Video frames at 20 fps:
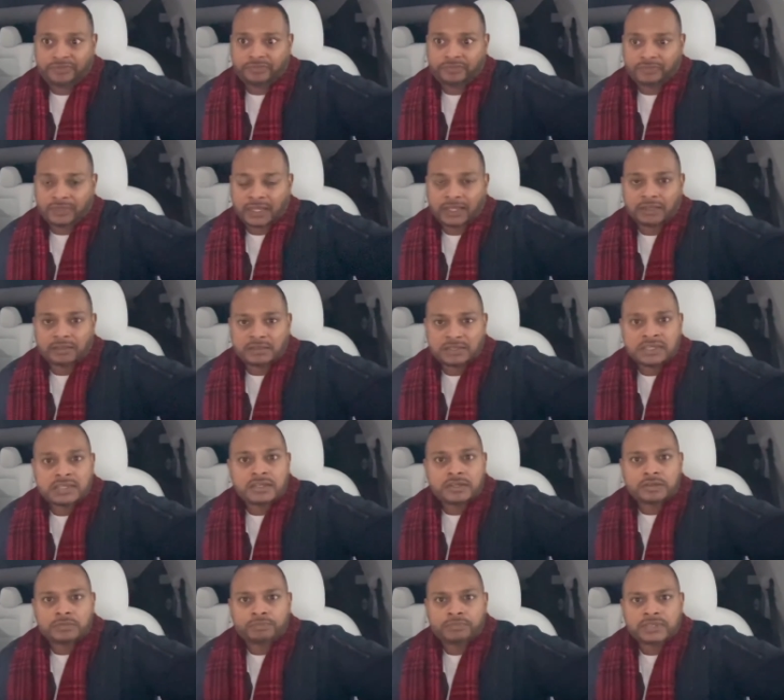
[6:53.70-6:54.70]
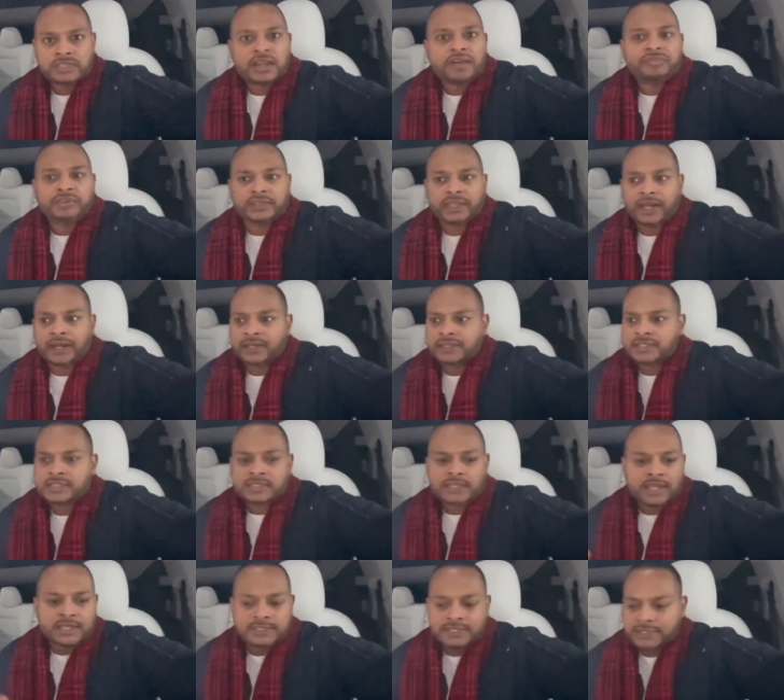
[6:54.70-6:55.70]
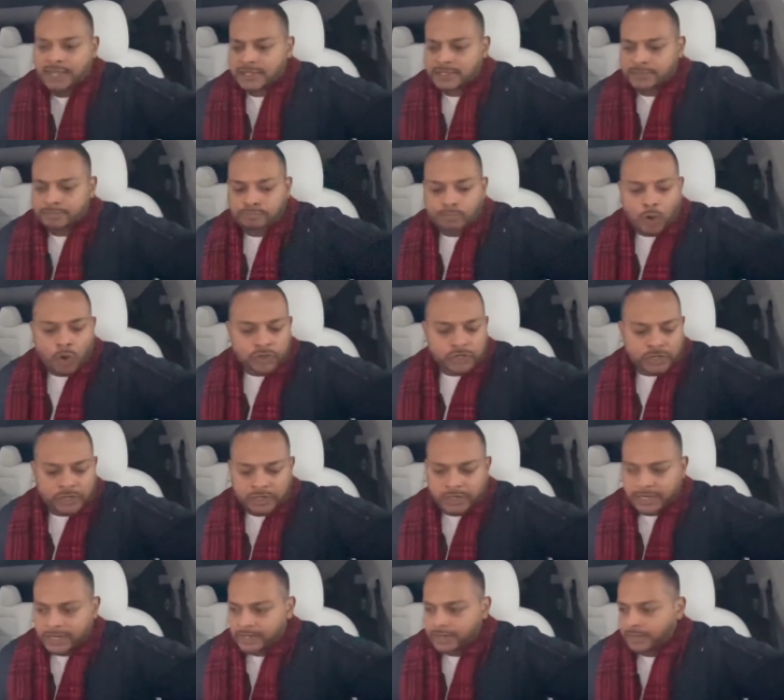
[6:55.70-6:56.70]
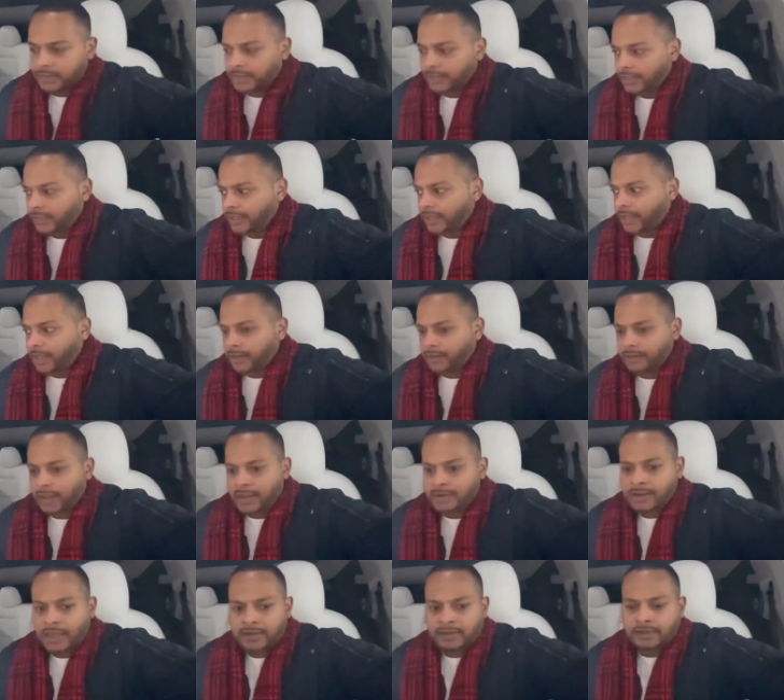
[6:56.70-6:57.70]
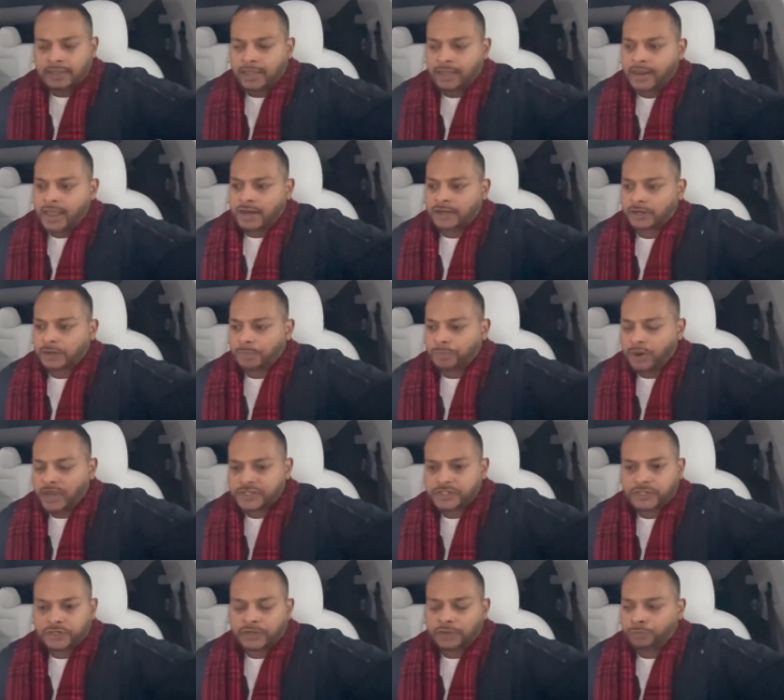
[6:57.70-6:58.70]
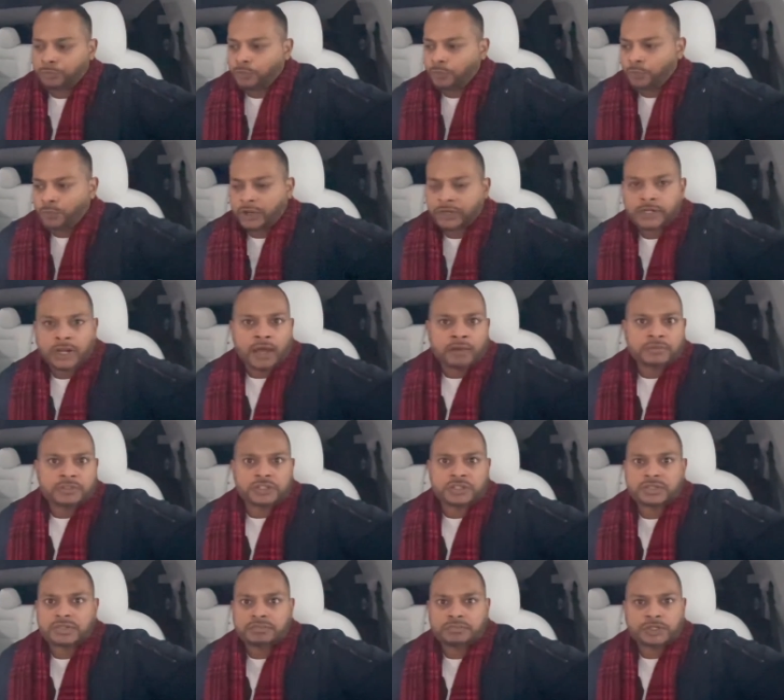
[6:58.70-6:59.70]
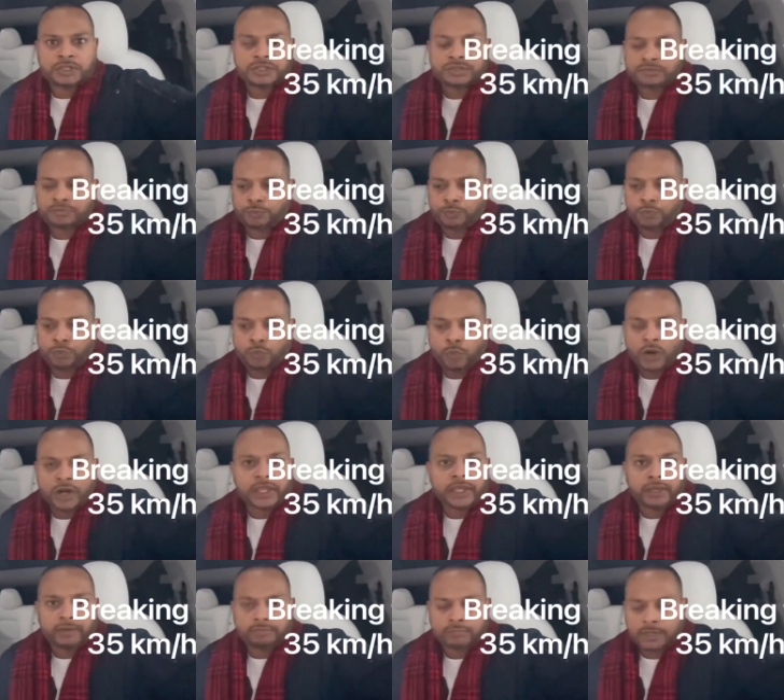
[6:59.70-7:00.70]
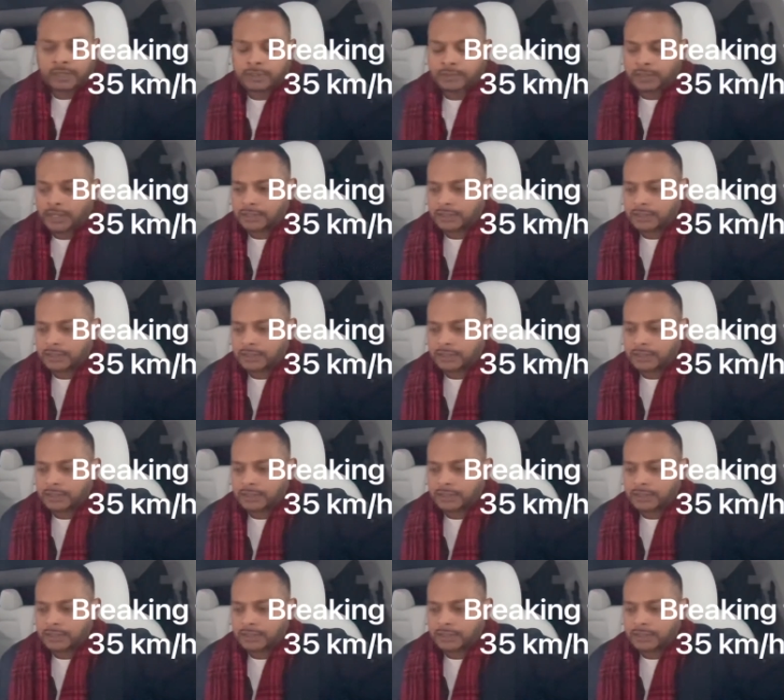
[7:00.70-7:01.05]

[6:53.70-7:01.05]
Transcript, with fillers: like stuff like that. And it's, that's, that's a motor and, And, and, and, and compressor and whatnot, just, just working and, and